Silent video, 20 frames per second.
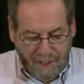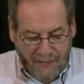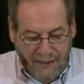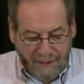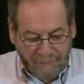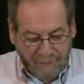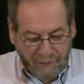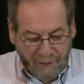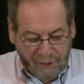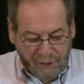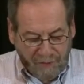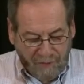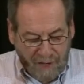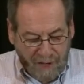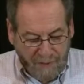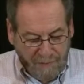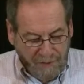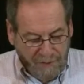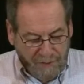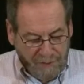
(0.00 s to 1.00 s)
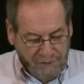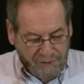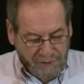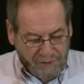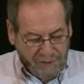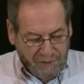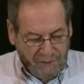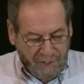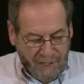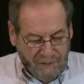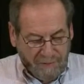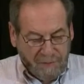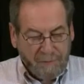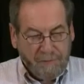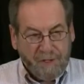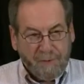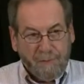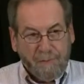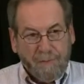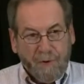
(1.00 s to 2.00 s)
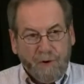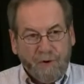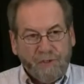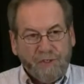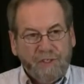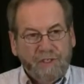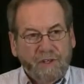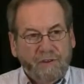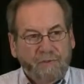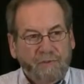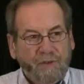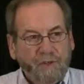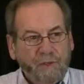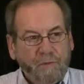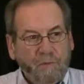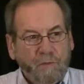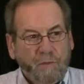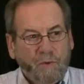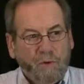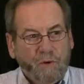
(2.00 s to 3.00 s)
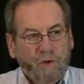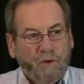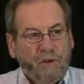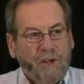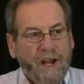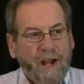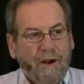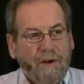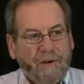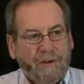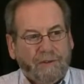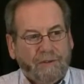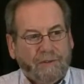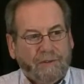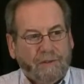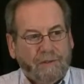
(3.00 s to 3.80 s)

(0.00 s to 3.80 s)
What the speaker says: After those 5 years, you still have to be a person of good moral character.